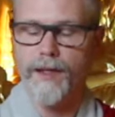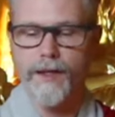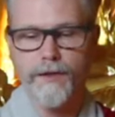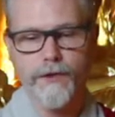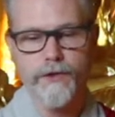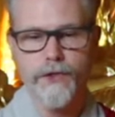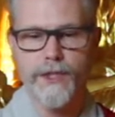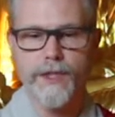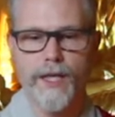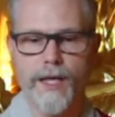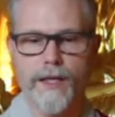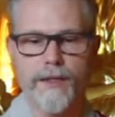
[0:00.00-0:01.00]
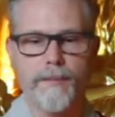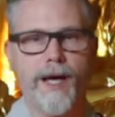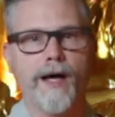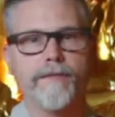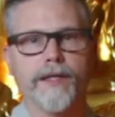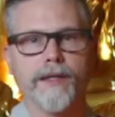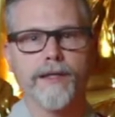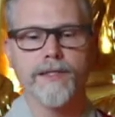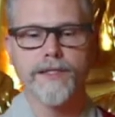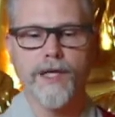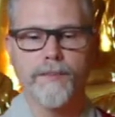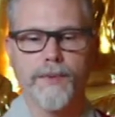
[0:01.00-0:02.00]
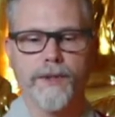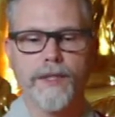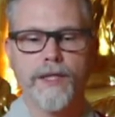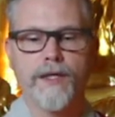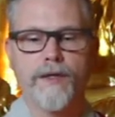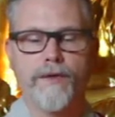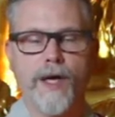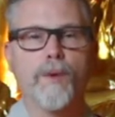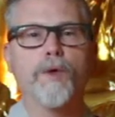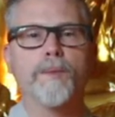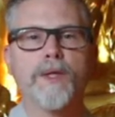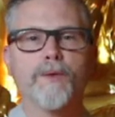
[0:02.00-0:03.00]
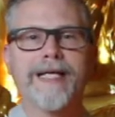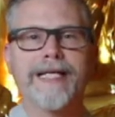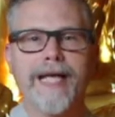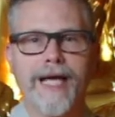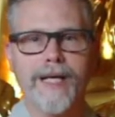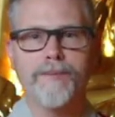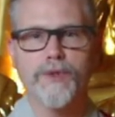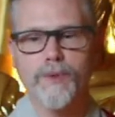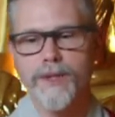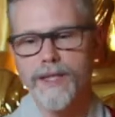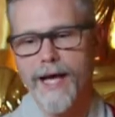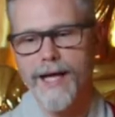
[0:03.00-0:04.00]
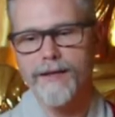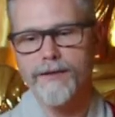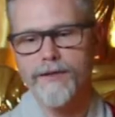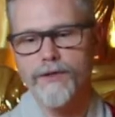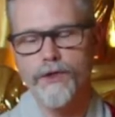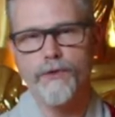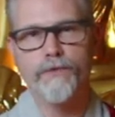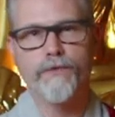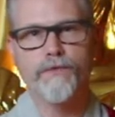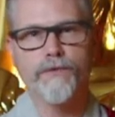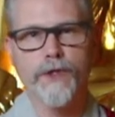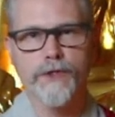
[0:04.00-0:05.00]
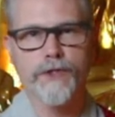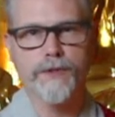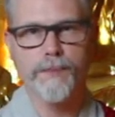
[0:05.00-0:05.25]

uh, clergy that end up having a disciple, they will be renamed with that new first